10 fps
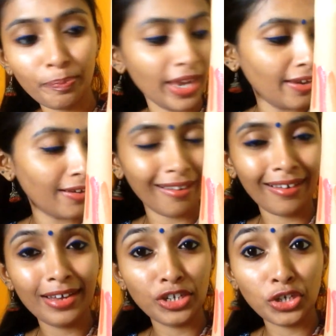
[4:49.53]
pink,
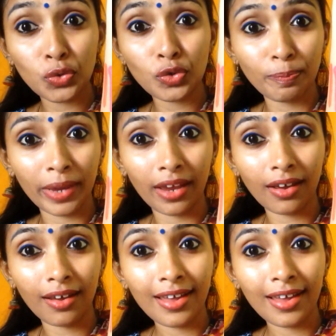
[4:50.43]
nude pink,